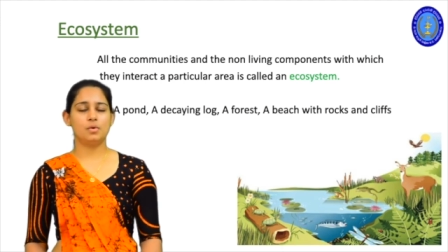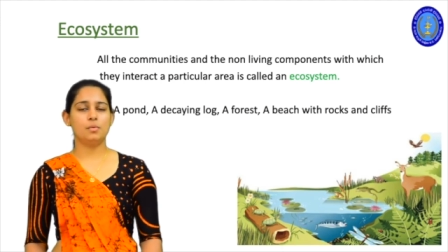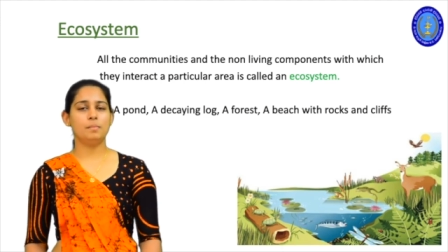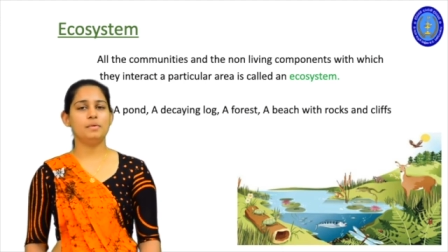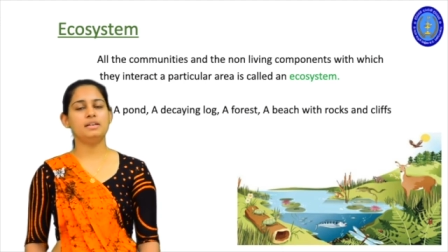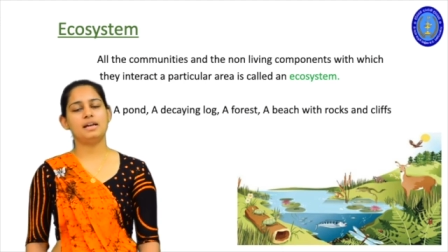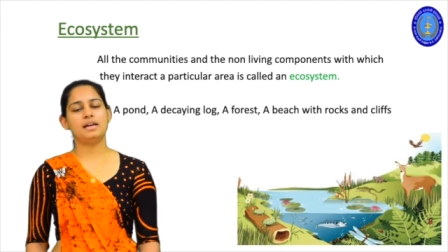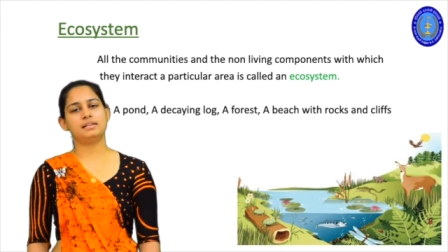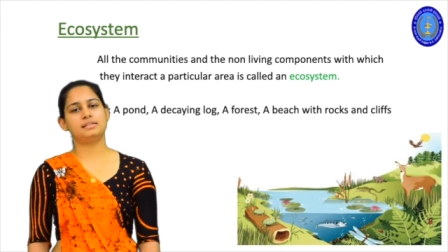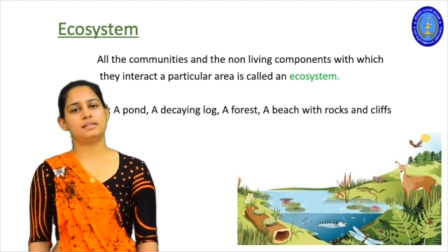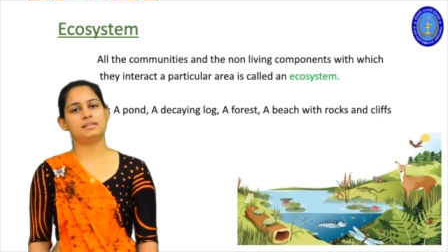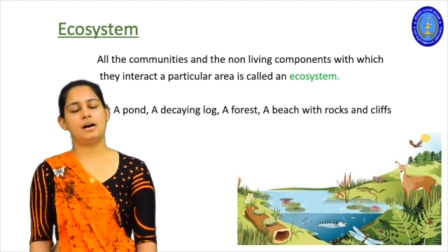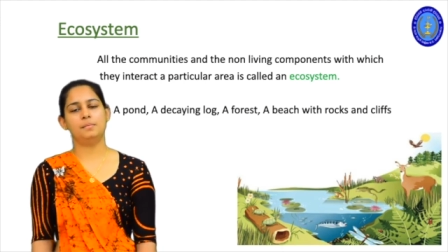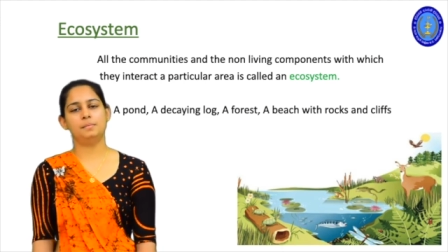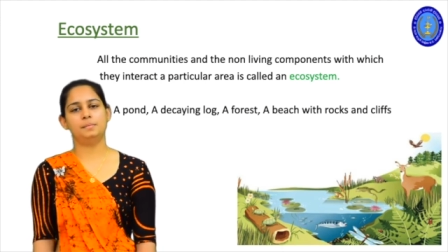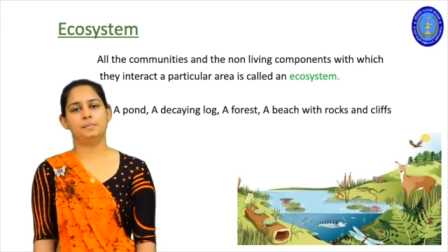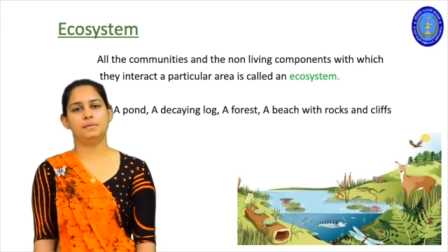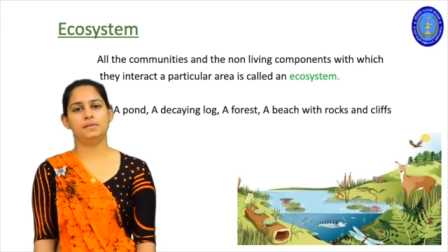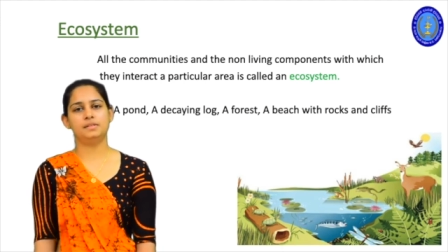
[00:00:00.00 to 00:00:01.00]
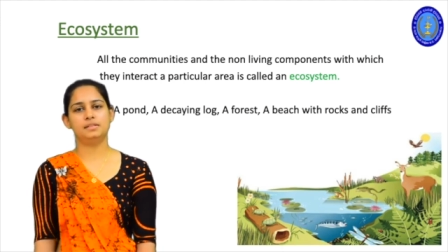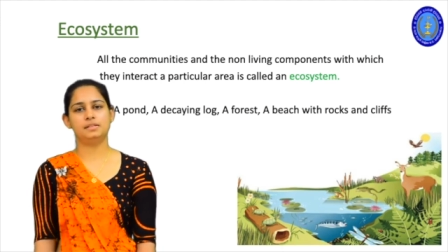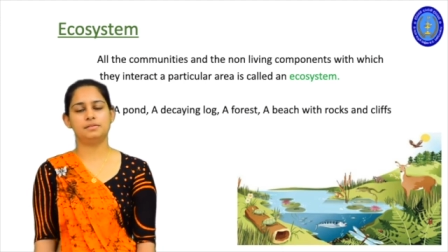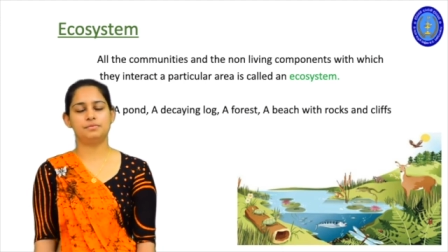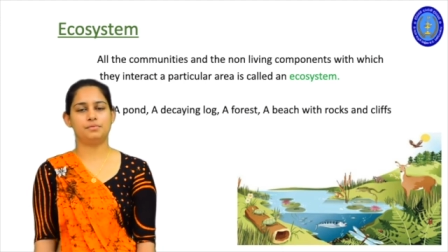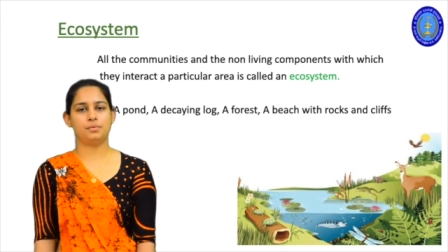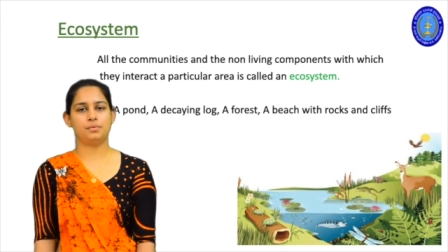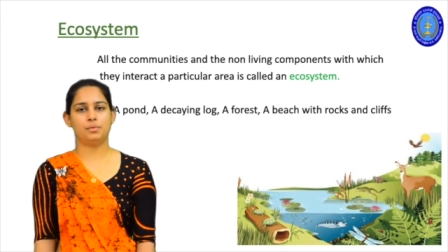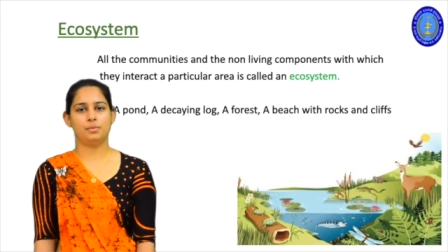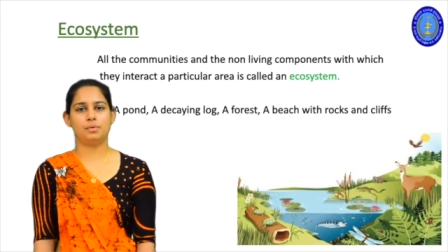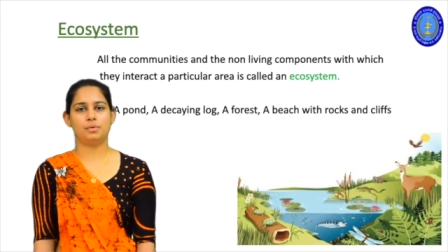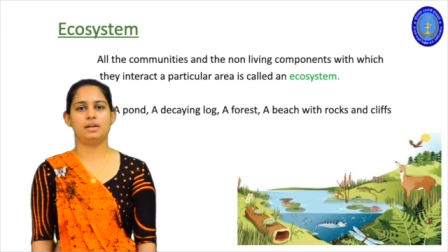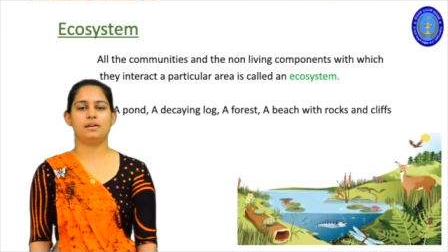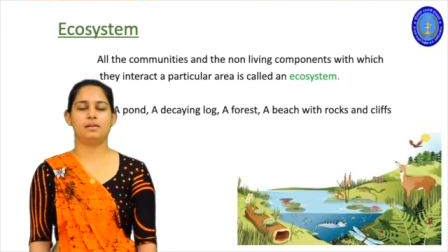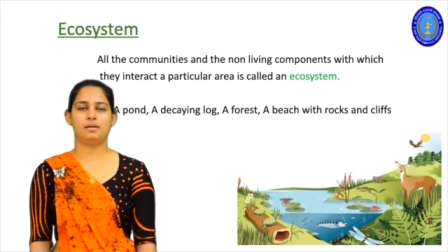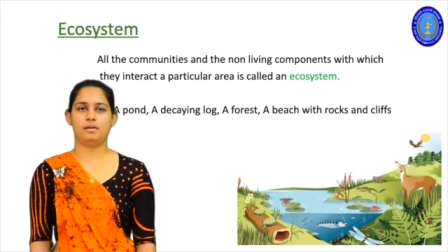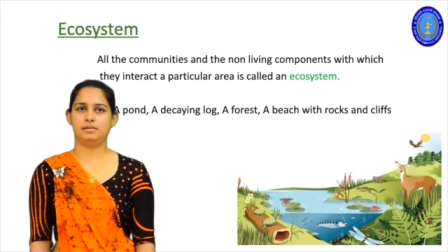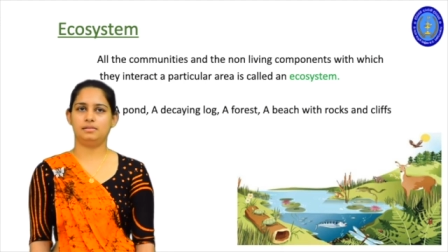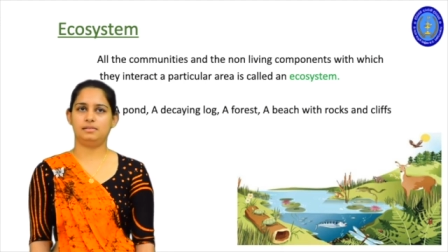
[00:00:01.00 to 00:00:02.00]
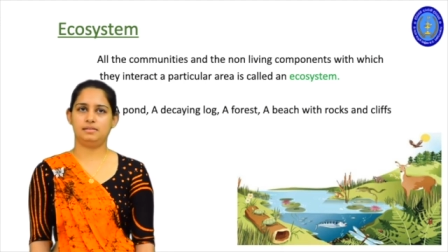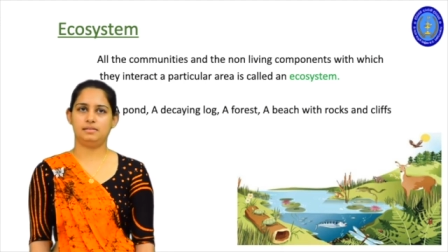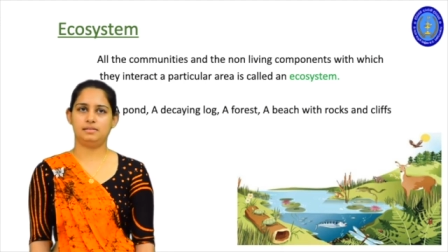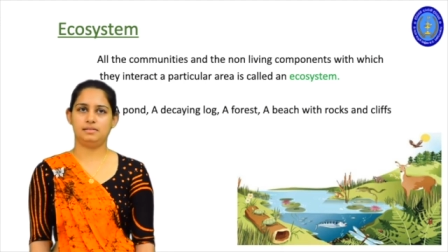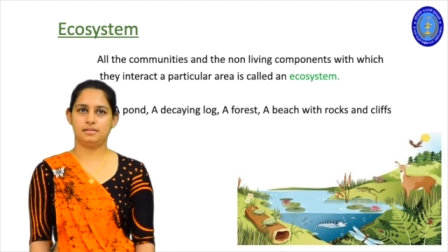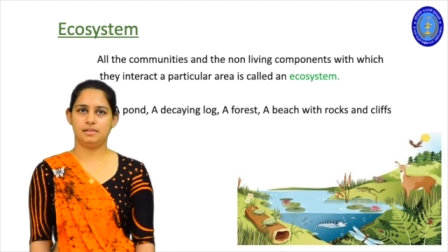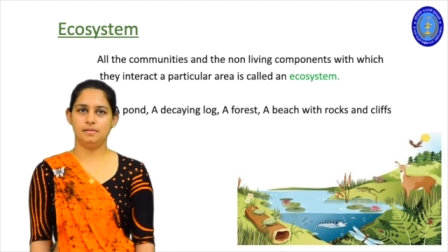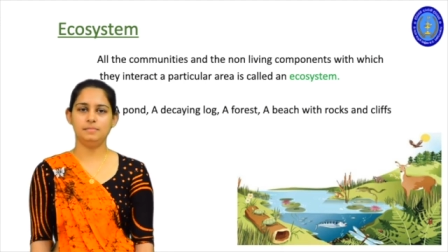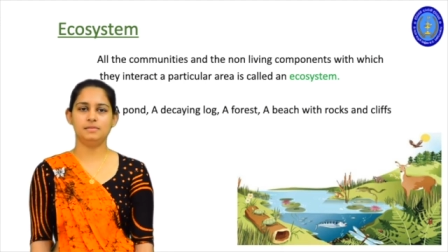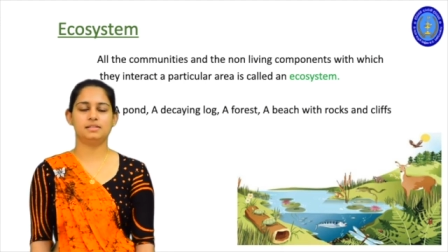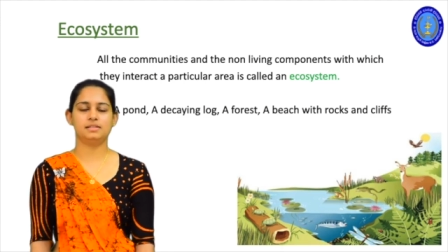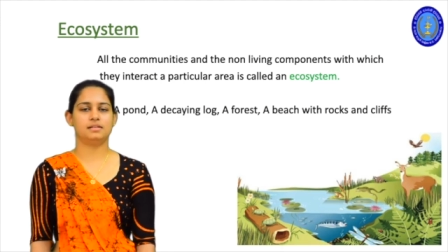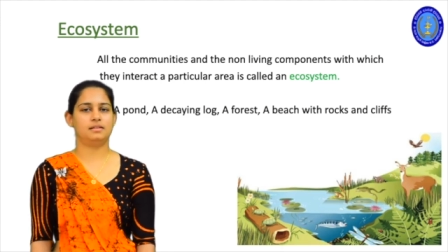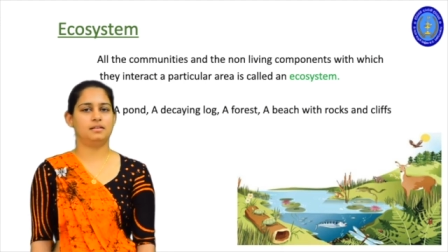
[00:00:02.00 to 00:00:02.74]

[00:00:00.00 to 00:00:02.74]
many examples for ecosystems,